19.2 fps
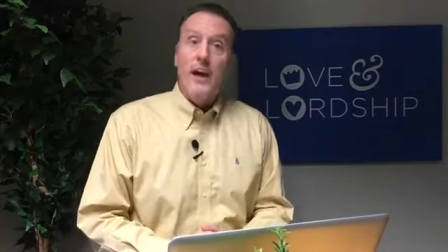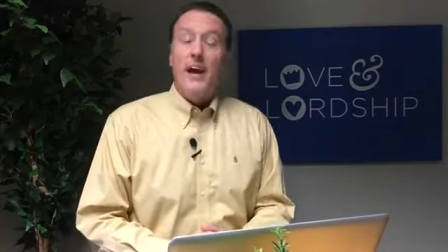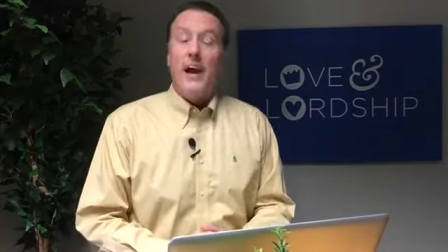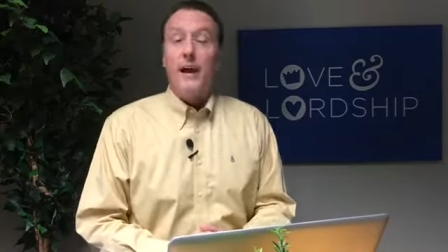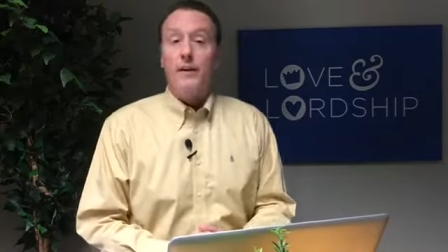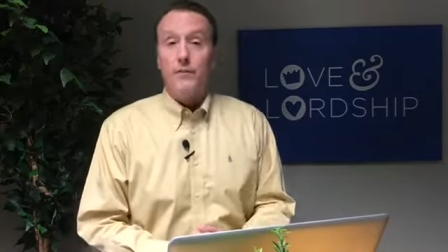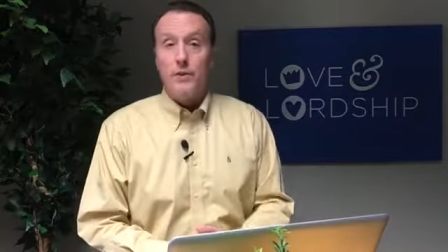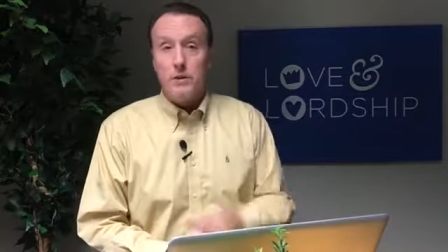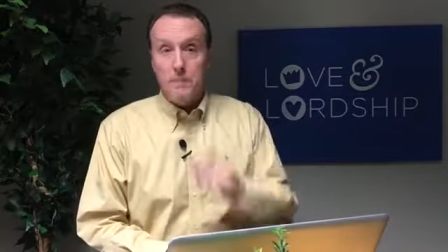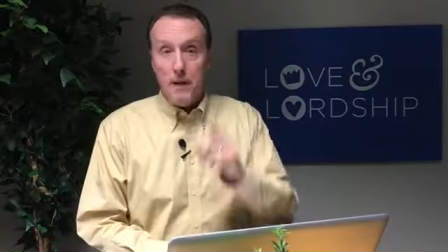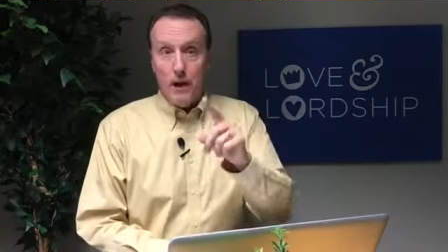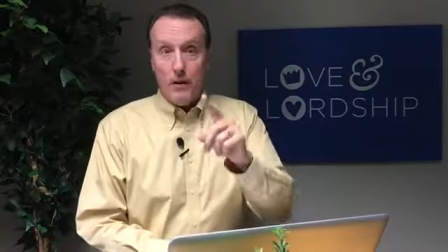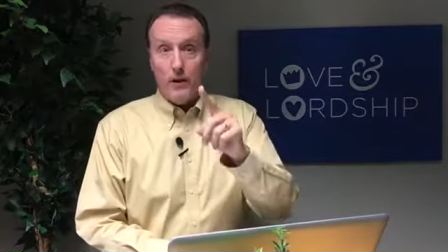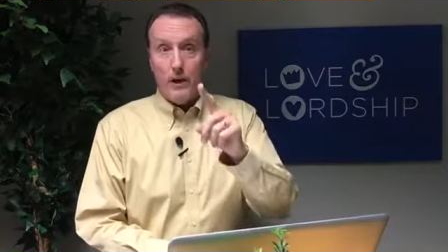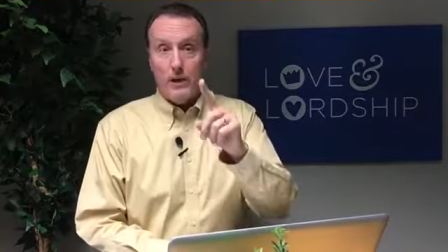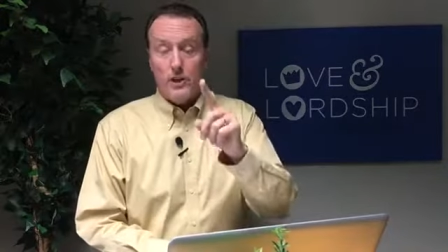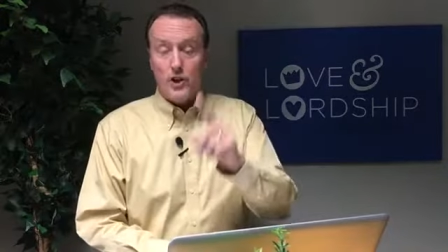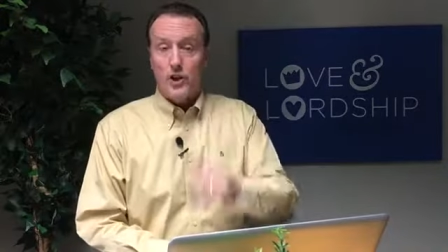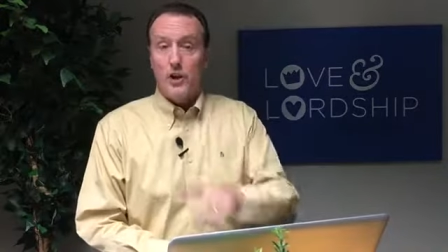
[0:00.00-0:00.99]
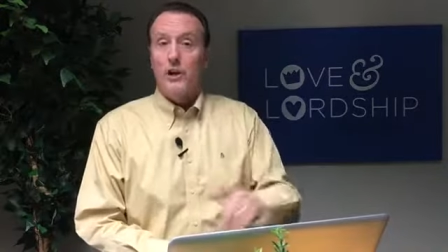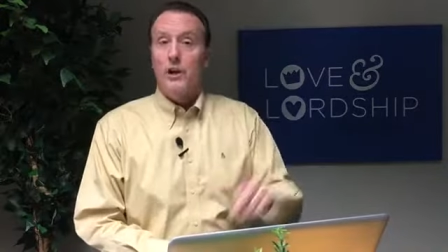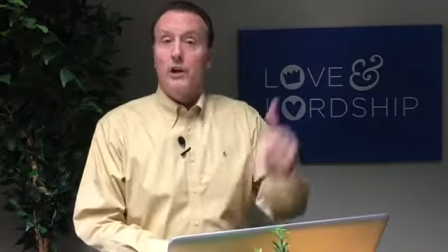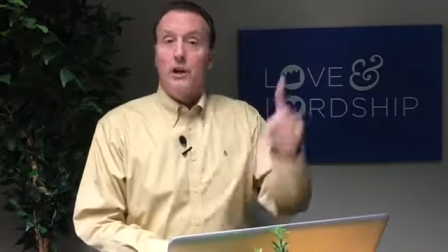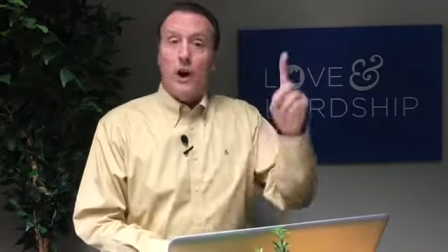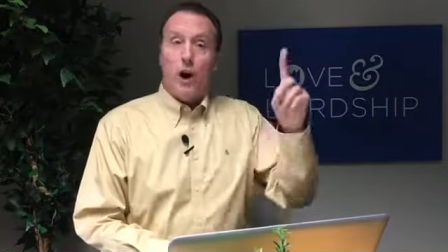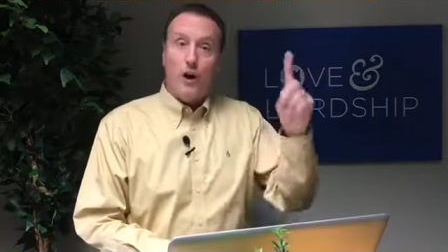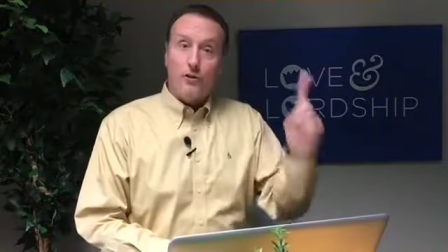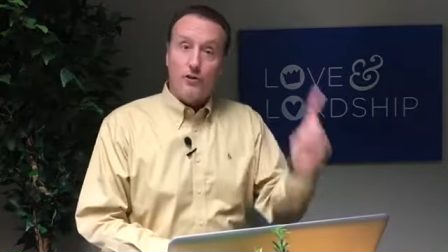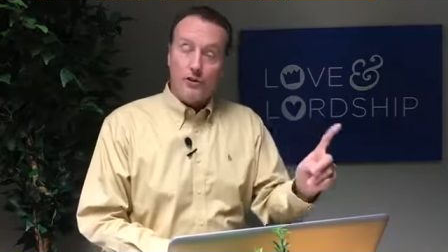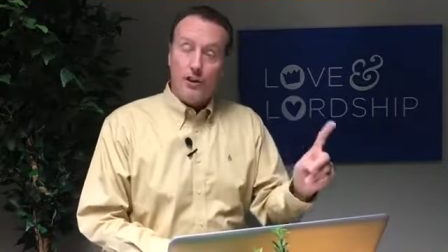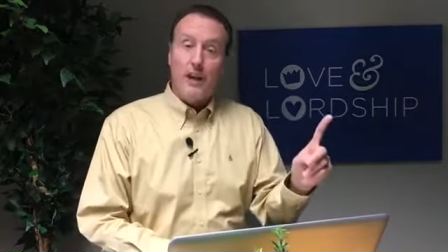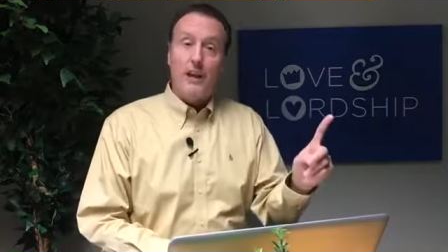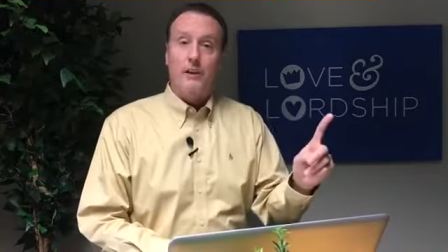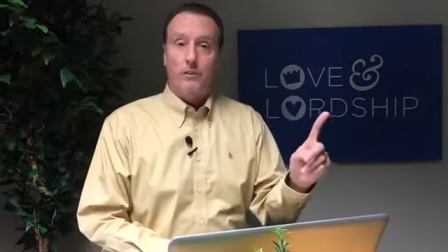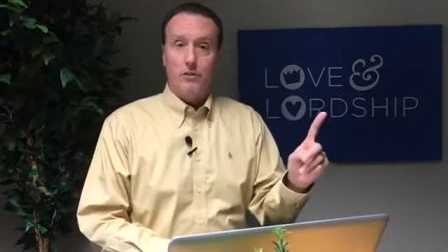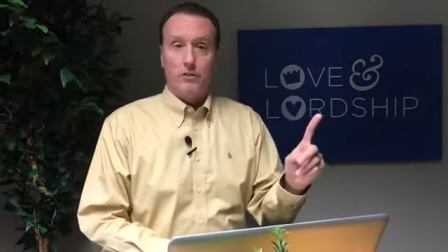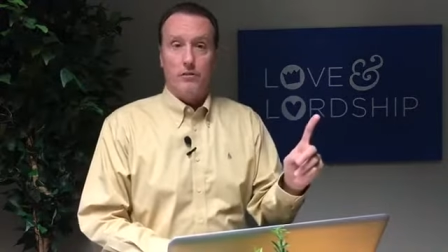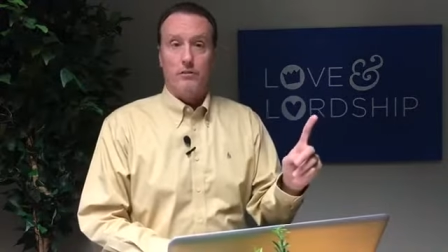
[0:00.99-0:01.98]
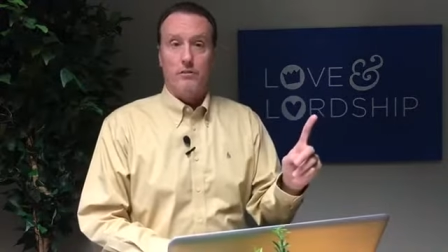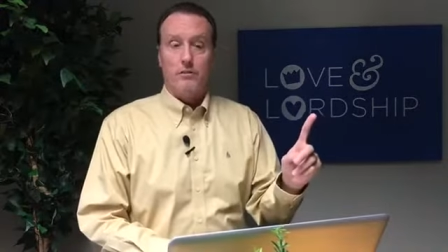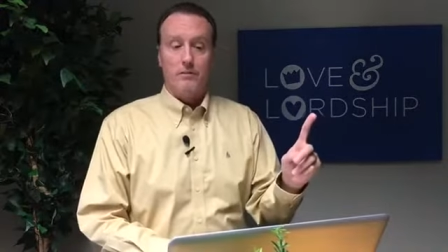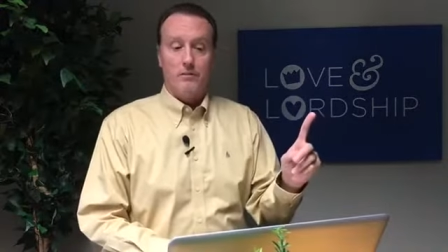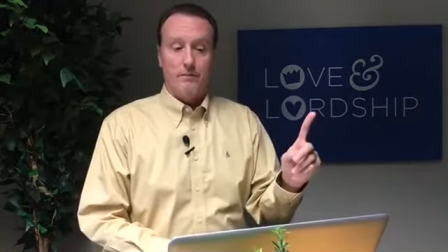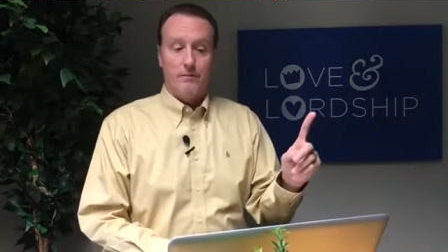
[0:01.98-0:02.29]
and remarriage are sins,